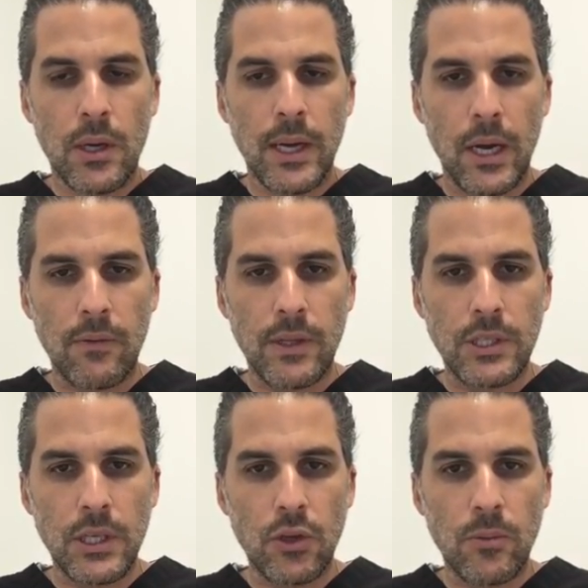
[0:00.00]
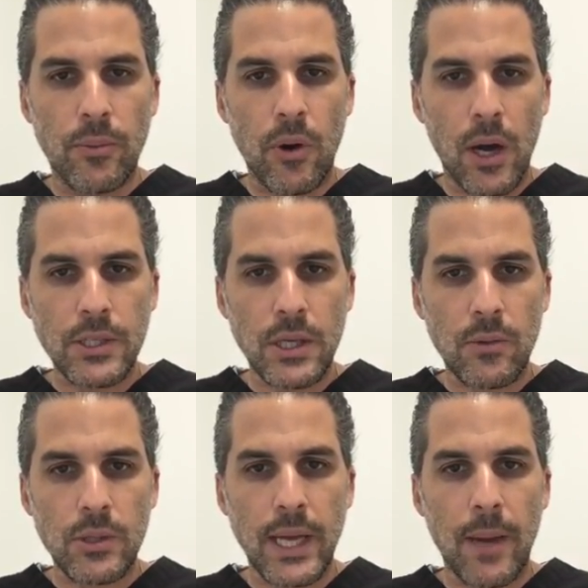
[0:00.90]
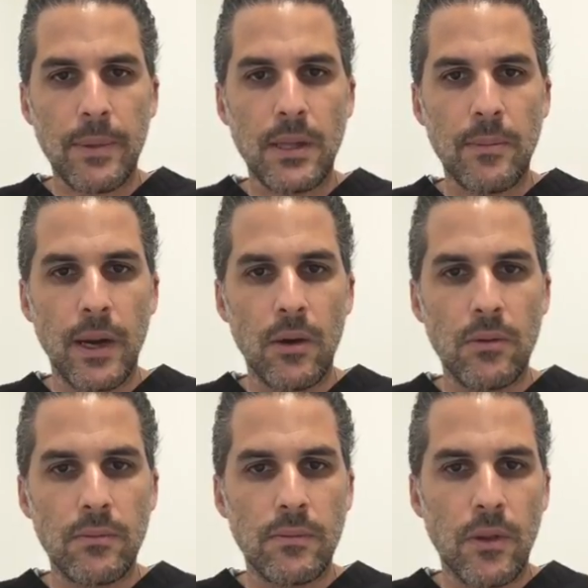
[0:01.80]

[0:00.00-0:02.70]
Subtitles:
out of the Genome Project, which happened about